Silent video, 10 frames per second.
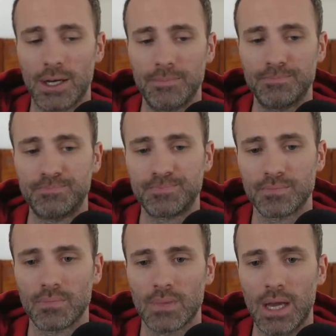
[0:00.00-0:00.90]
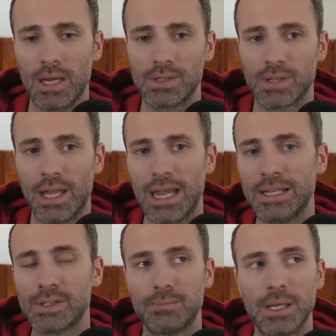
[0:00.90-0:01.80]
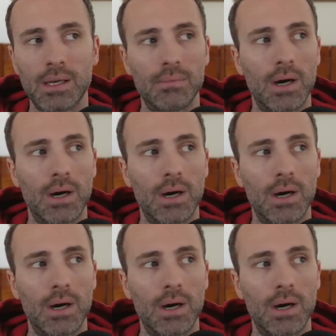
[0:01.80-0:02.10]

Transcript: Um, and so that ends up being a,